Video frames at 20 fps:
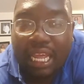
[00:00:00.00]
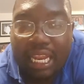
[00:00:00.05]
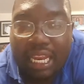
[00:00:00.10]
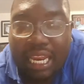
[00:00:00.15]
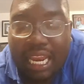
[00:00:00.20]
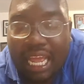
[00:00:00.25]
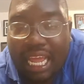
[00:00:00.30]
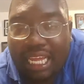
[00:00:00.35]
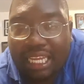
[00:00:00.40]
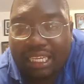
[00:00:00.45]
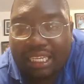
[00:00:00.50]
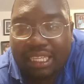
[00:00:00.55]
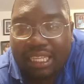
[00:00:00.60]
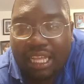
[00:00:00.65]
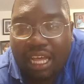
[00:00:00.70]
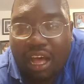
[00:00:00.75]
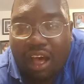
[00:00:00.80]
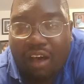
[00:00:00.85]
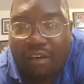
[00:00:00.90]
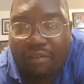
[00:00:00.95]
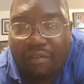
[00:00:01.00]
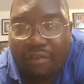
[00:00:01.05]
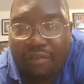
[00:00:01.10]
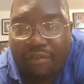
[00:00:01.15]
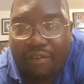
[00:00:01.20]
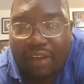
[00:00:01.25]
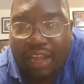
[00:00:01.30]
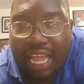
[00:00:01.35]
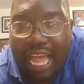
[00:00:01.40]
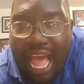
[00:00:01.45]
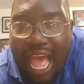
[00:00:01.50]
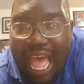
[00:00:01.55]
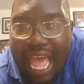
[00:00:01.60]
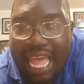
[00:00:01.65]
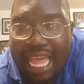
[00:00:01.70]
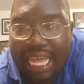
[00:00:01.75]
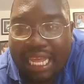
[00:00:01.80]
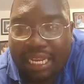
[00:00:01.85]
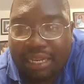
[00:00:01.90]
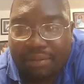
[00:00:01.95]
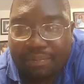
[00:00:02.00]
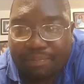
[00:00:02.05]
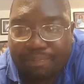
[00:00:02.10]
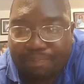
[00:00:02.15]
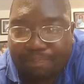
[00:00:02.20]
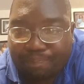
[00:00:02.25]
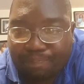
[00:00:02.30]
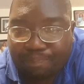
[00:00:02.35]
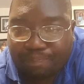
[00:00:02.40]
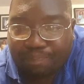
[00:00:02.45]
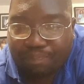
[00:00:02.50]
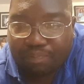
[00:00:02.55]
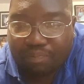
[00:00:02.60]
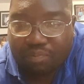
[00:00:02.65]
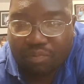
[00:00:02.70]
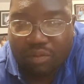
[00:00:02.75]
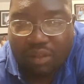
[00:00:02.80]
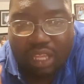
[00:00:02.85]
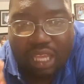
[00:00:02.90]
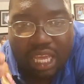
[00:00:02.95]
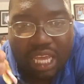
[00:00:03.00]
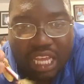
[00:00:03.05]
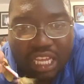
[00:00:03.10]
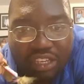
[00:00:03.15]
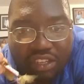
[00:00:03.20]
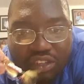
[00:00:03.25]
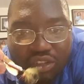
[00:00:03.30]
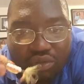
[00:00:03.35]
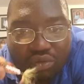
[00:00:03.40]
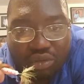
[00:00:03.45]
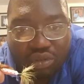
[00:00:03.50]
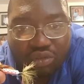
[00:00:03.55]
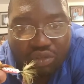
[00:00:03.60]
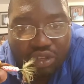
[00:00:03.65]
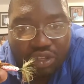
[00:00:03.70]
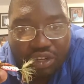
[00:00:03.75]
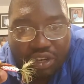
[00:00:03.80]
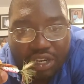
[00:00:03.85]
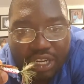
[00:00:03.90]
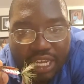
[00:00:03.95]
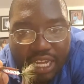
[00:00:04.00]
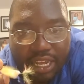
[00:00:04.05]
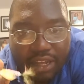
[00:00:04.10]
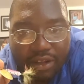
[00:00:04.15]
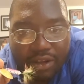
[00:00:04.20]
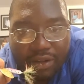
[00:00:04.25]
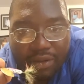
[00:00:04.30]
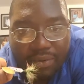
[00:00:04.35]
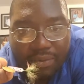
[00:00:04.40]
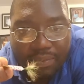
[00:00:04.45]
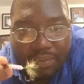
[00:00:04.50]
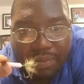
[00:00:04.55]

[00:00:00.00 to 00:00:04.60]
Next, the often forgotten is the Rooster Tail.